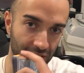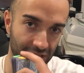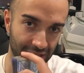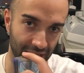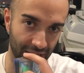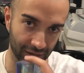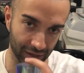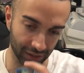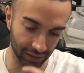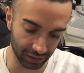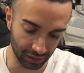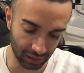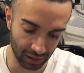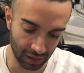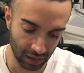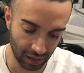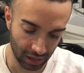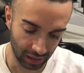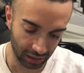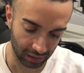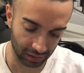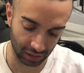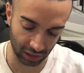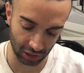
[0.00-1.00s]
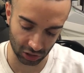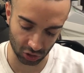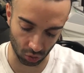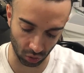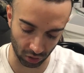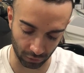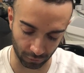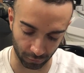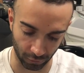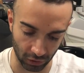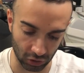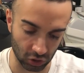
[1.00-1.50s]
second because
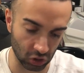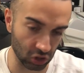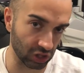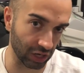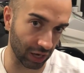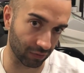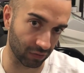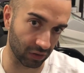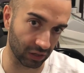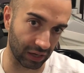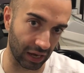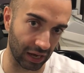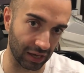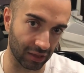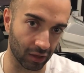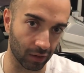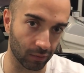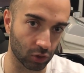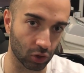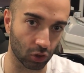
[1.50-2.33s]
going first you have to K them.